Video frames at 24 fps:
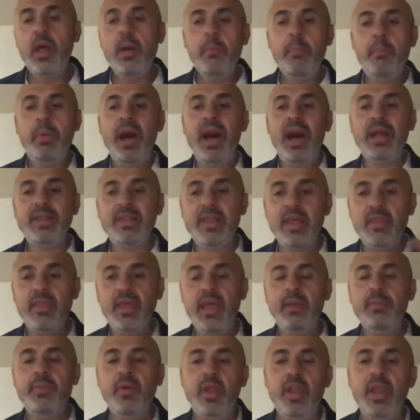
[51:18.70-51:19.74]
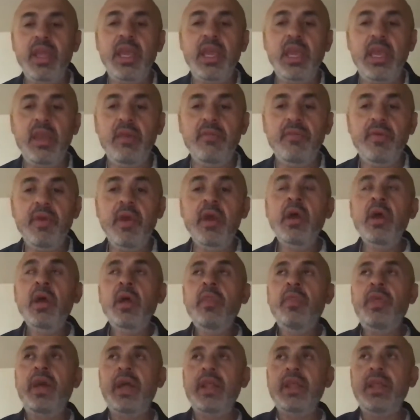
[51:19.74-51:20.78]
But they believe
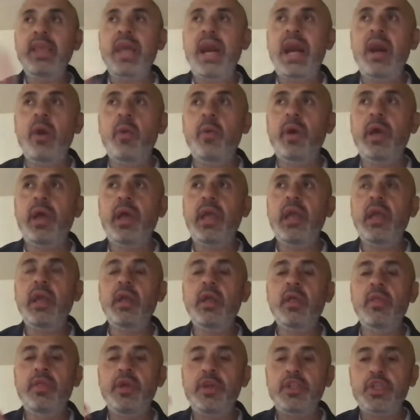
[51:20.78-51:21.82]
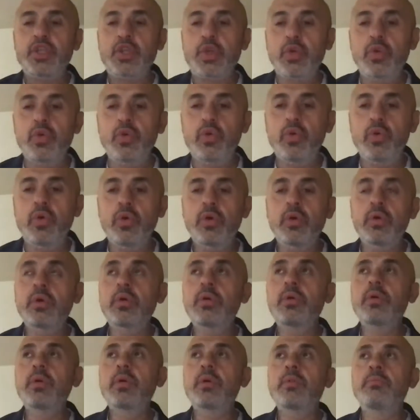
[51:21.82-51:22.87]
that Yahweh, the true
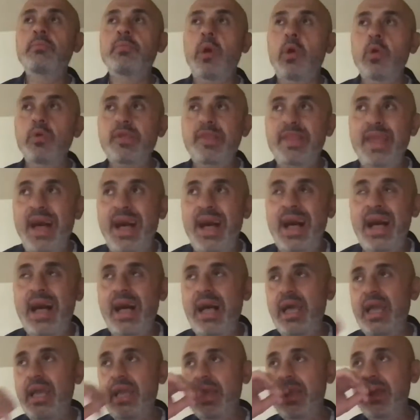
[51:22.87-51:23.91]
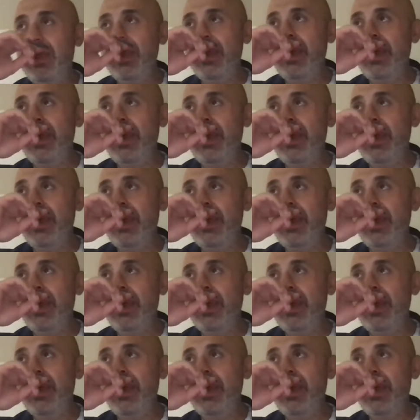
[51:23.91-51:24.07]
Most High,